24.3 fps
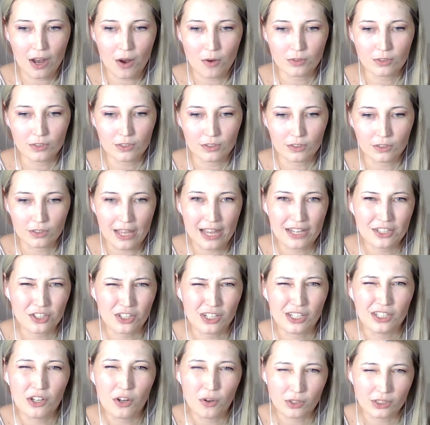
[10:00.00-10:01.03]
without
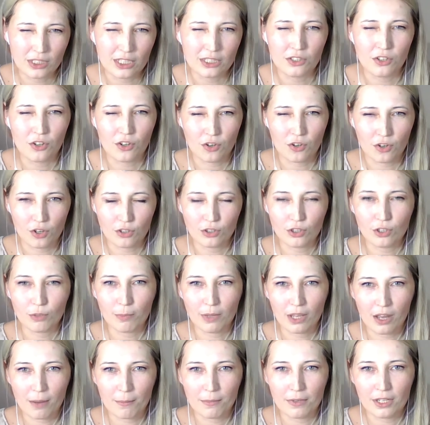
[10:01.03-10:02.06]
actually knowing that you're going to
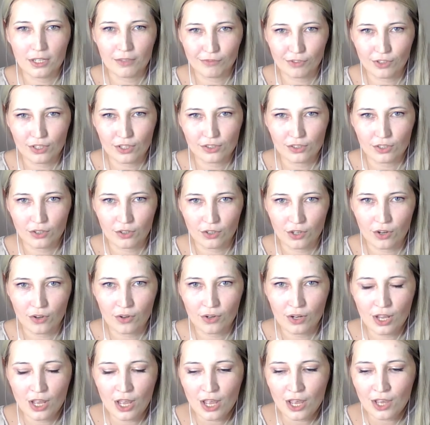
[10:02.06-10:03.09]
become an influencer you
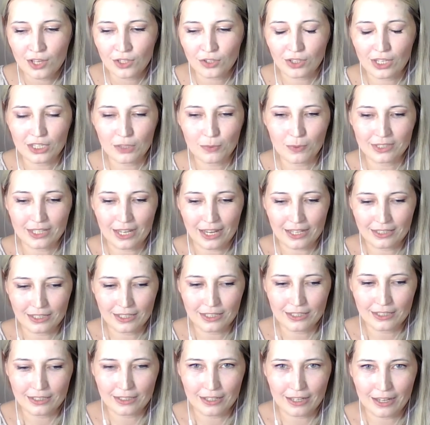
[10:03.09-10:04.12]
know so that's what i
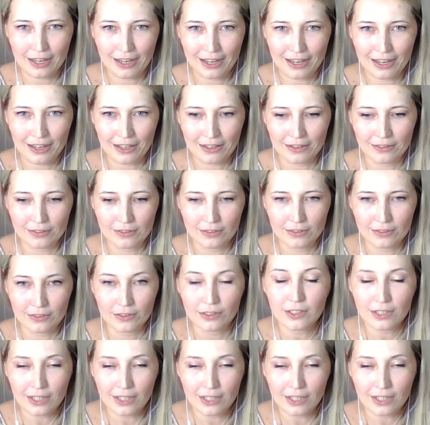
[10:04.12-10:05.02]
did and